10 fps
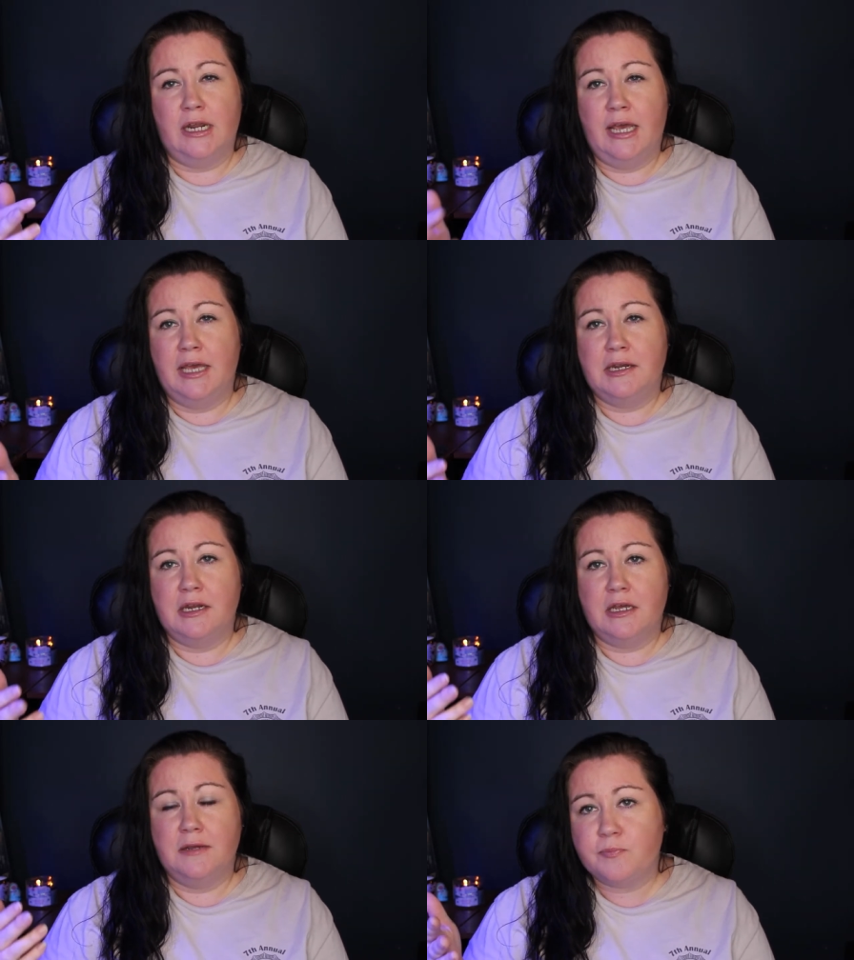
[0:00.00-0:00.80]

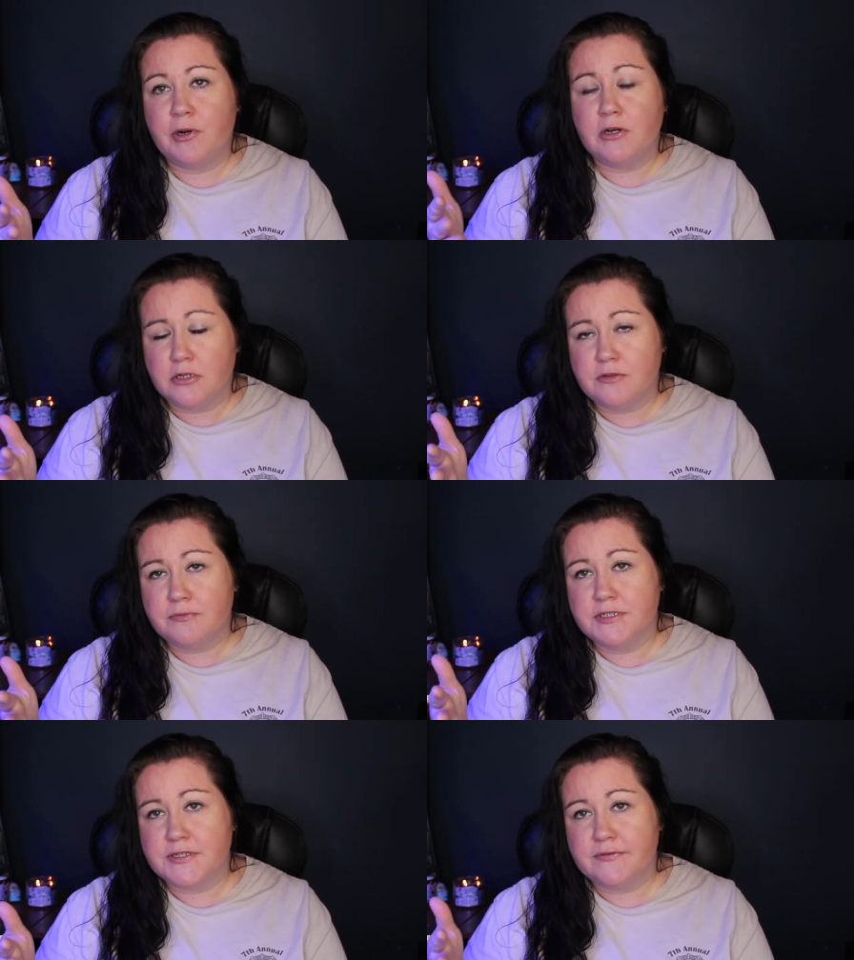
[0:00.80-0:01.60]
And part of the
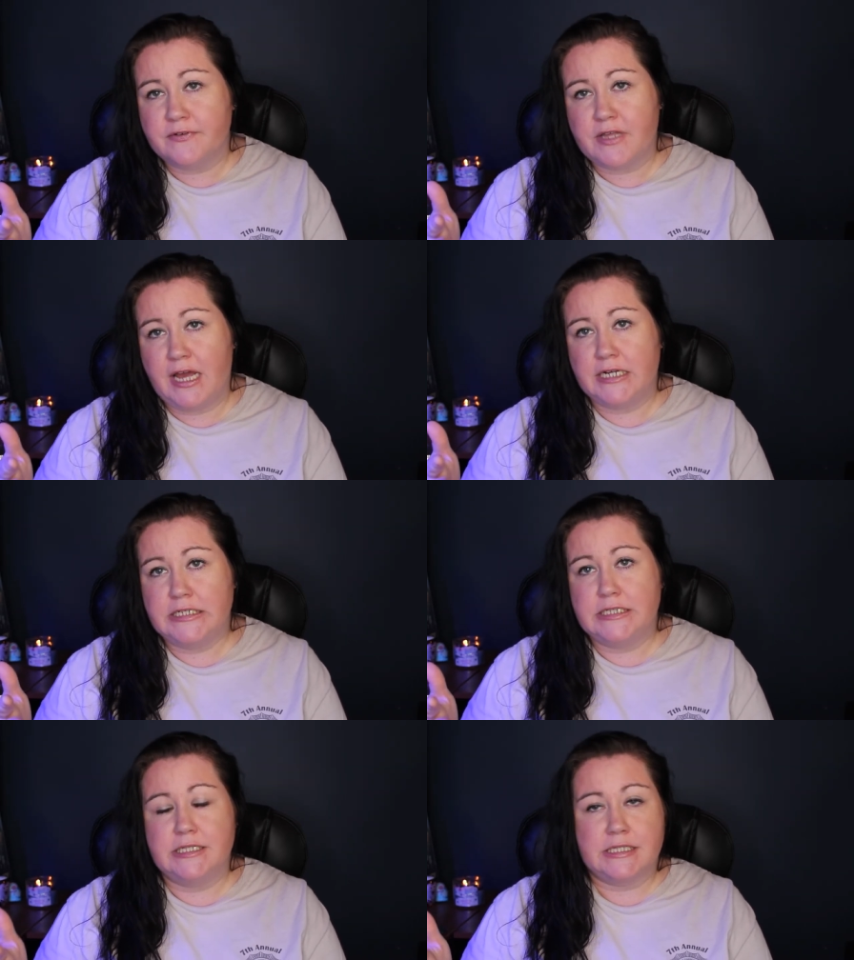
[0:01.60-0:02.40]
reason for that
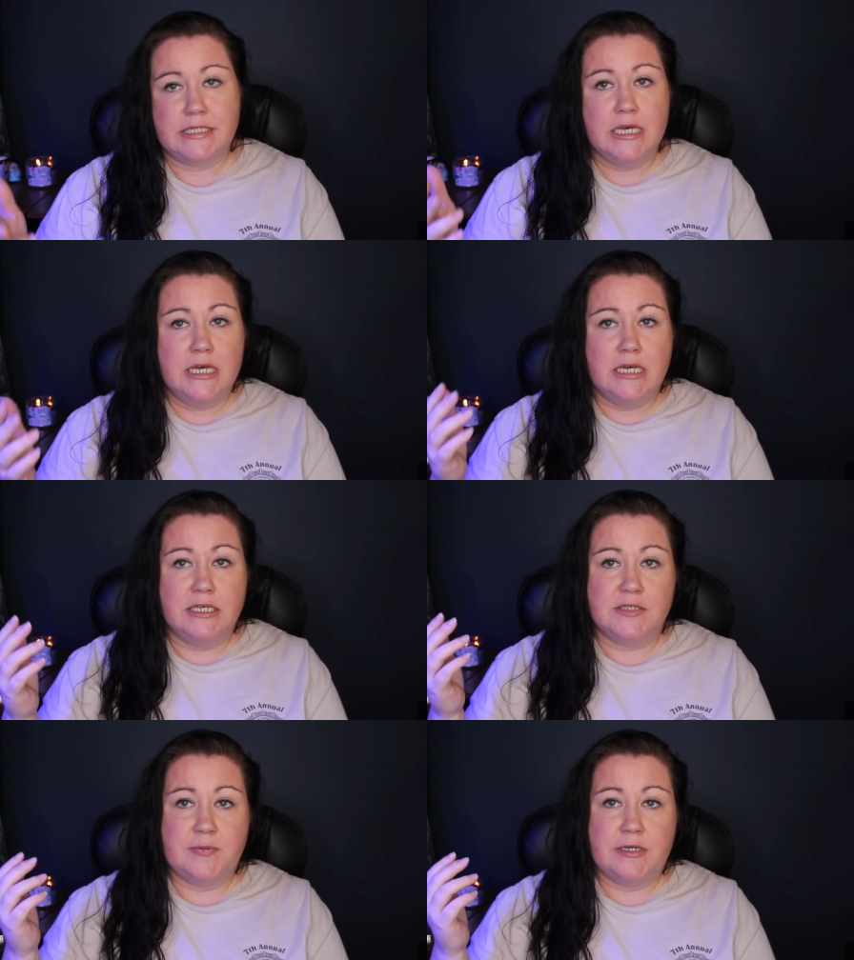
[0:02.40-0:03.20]
is
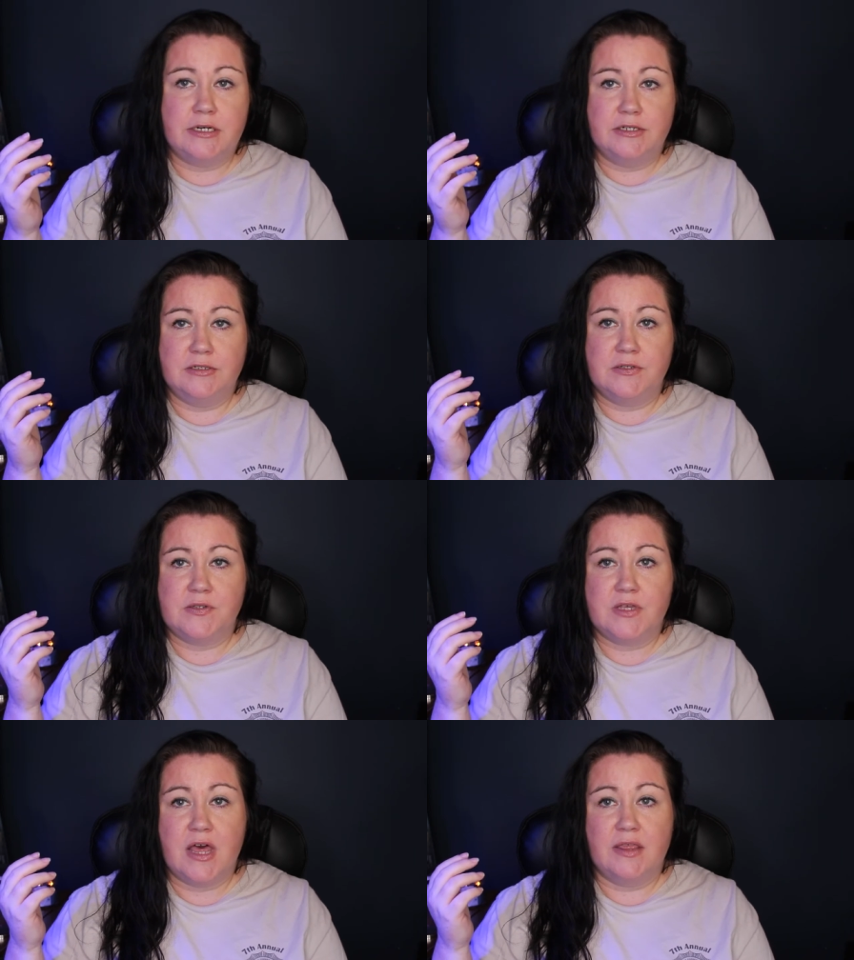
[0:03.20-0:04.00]

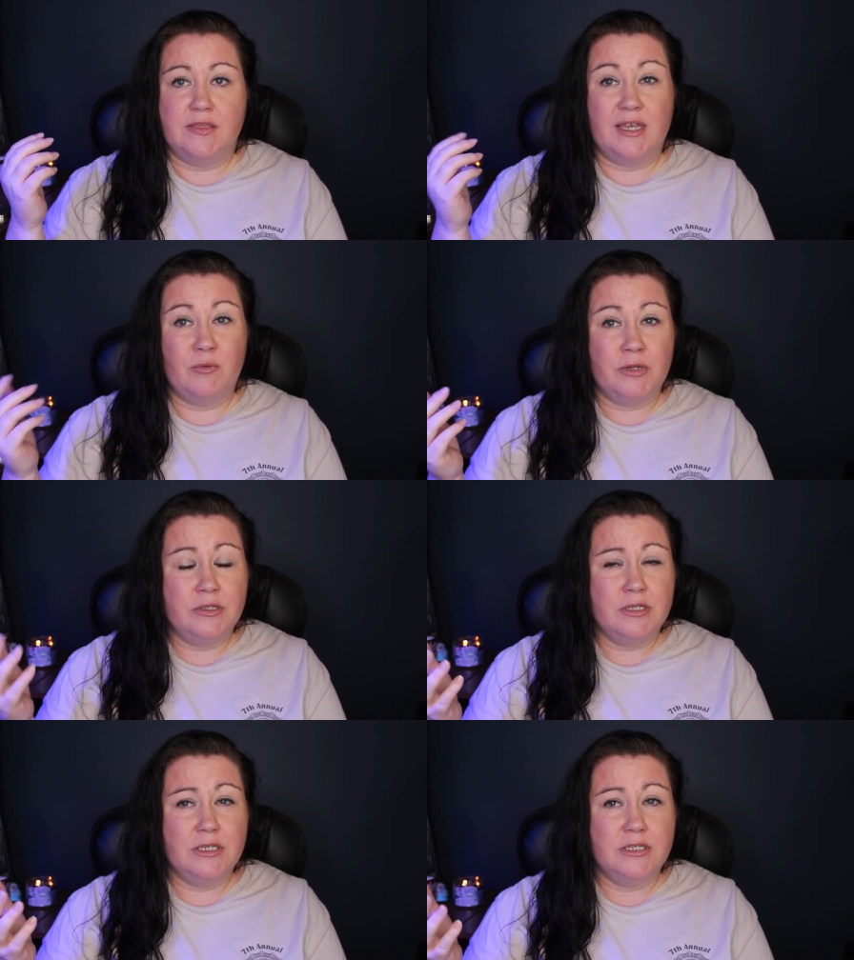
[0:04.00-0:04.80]
because they
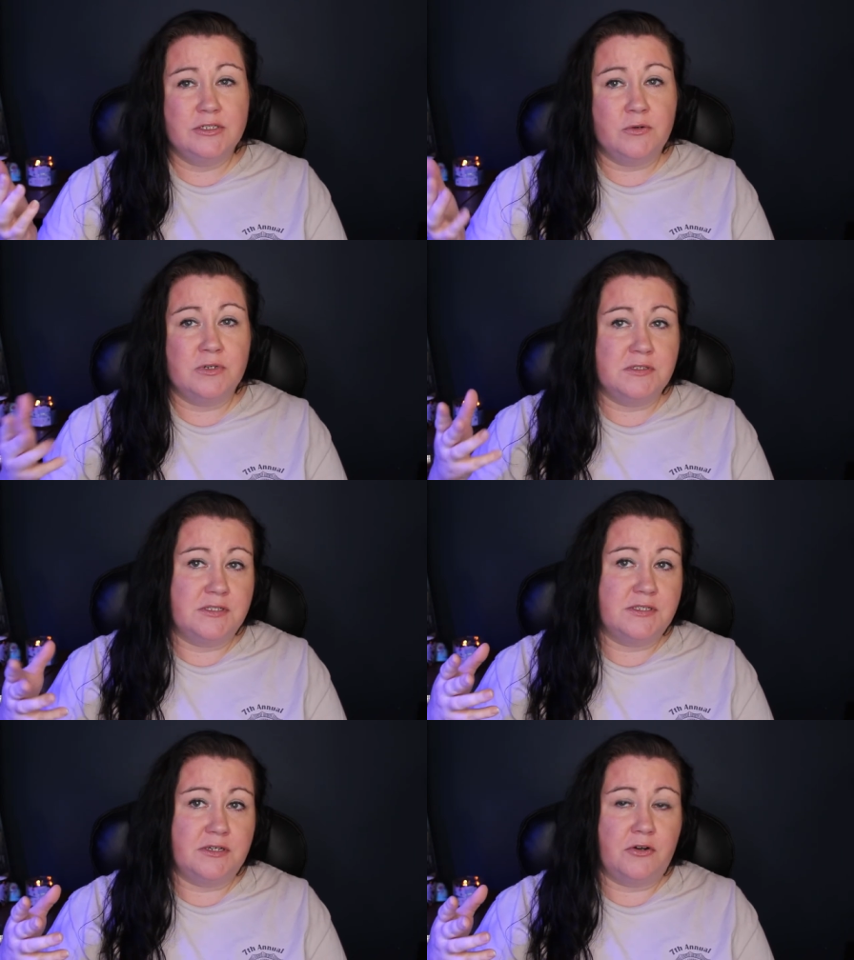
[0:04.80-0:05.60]
really don't
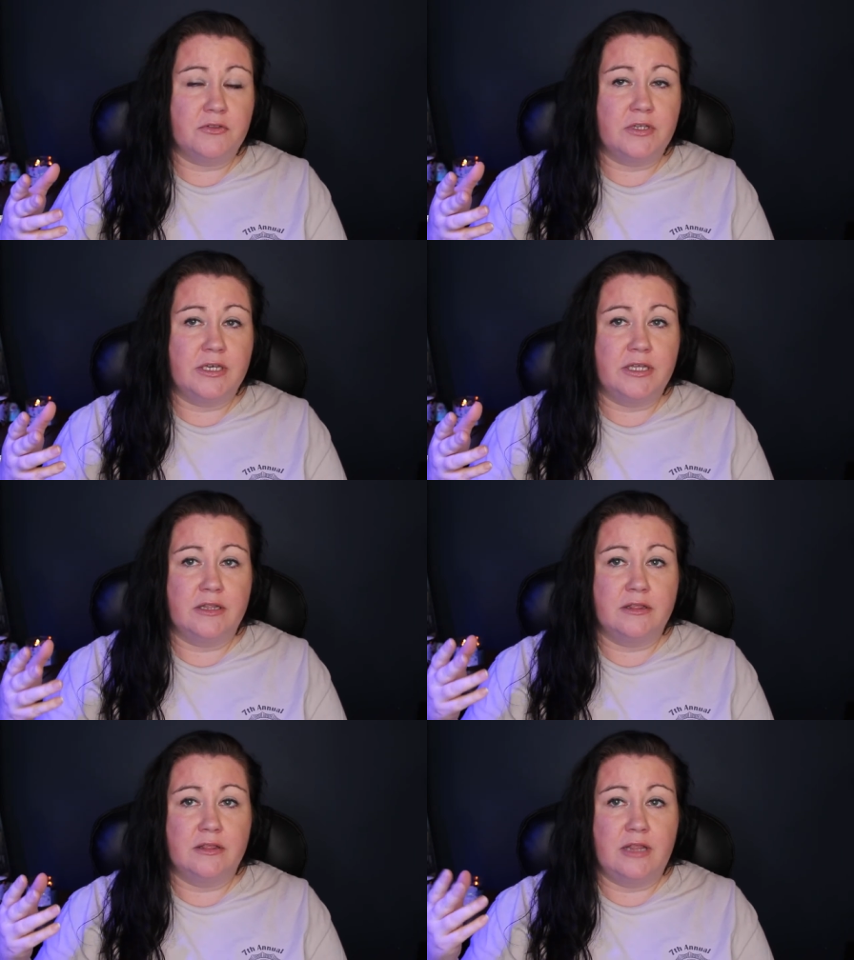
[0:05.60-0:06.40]

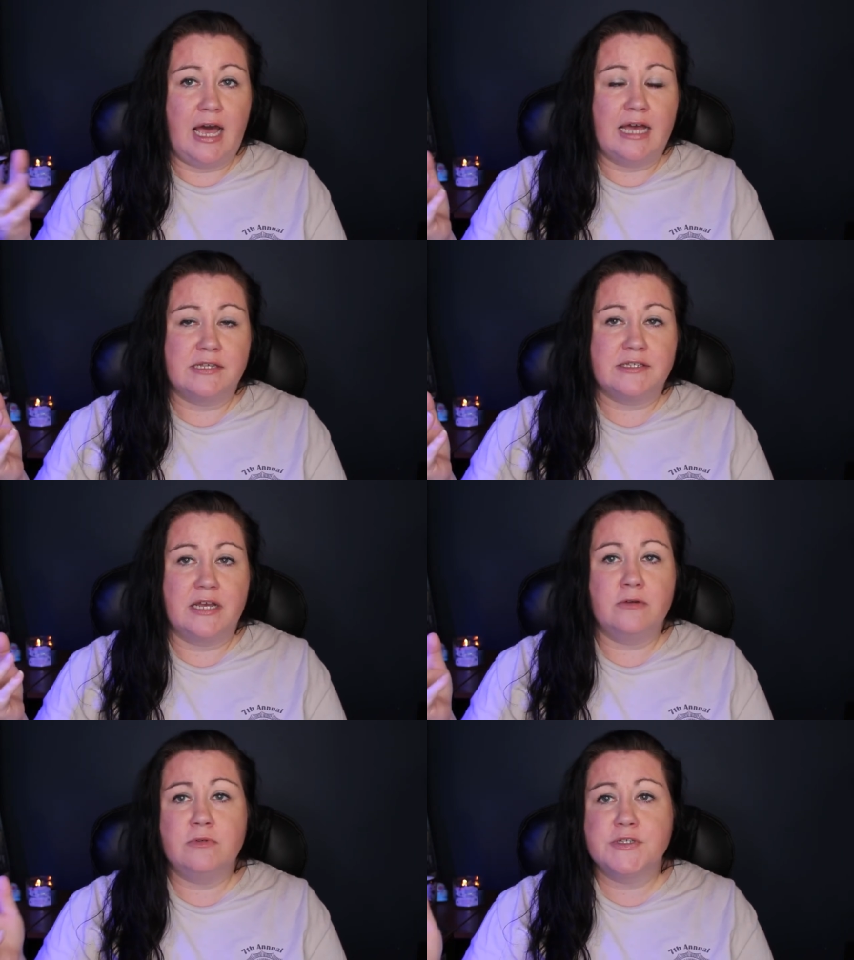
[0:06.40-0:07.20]
necessarily last.
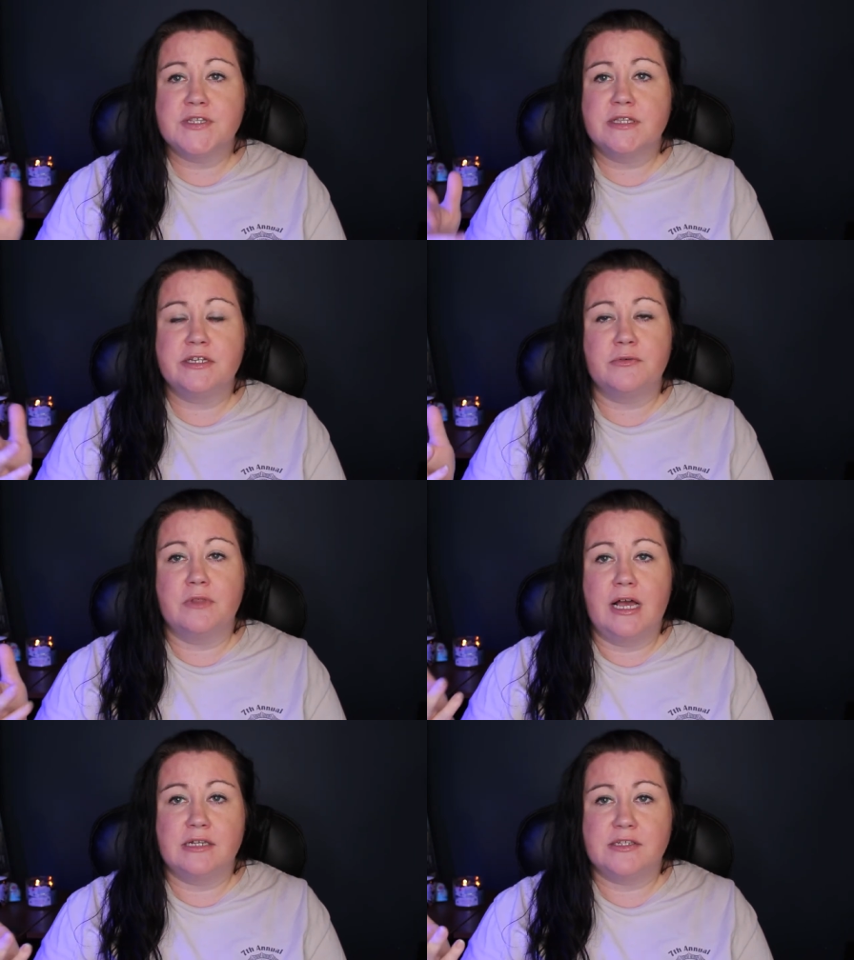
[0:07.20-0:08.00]
I don't want to say they
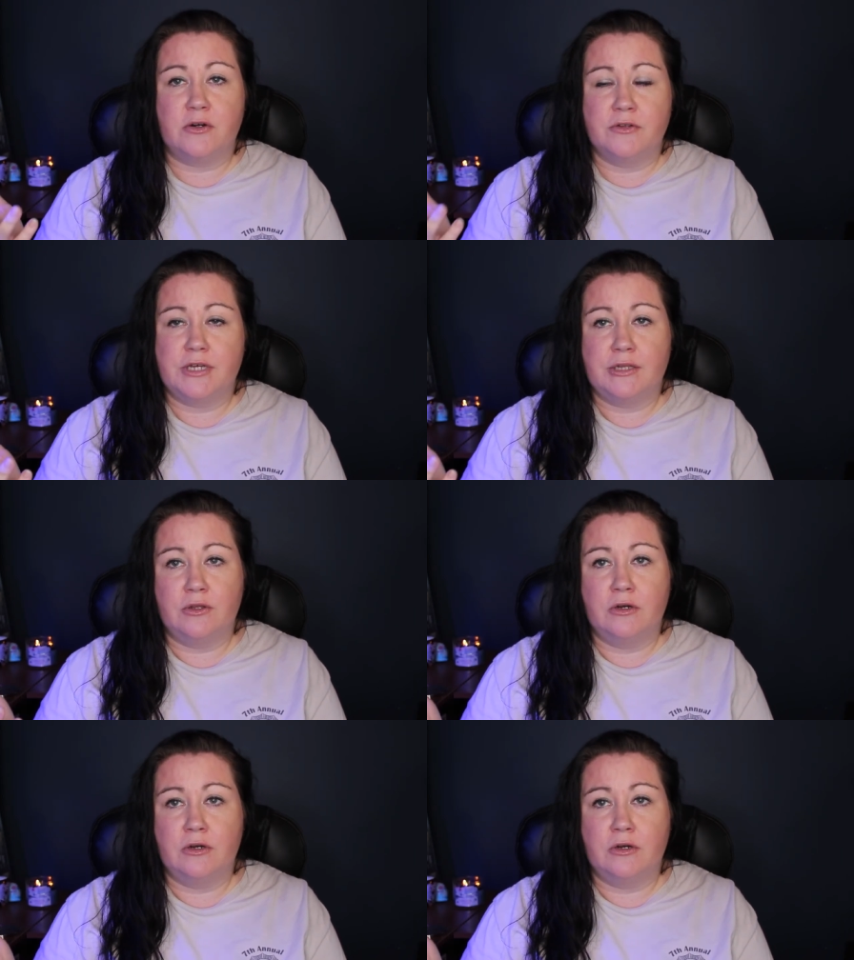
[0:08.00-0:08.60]
don't last all that